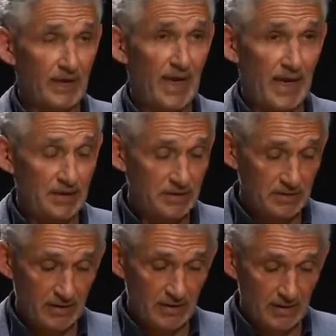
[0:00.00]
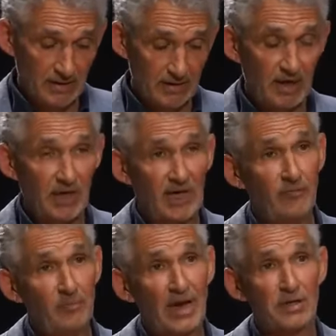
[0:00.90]
And there are
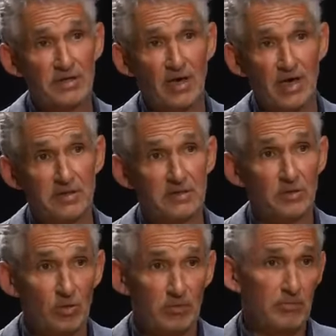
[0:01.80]
even parasites that